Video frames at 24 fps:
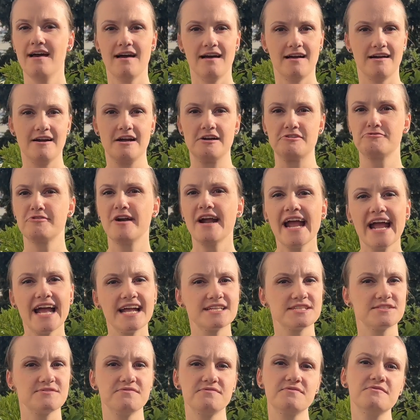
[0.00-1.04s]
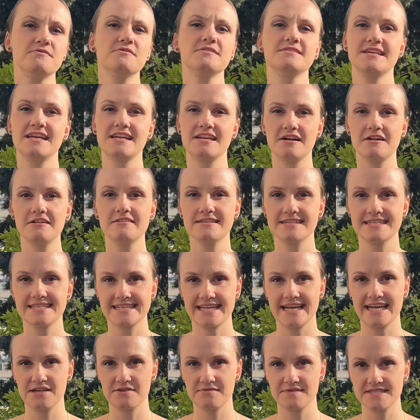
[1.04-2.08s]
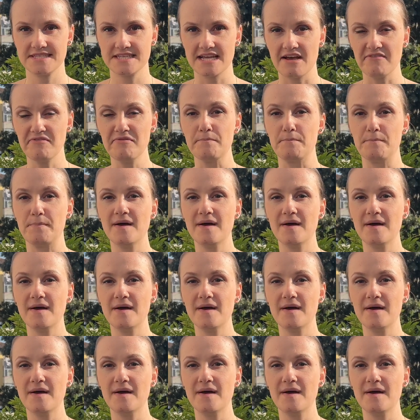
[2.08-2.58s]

rent, food and all this kind of stuff.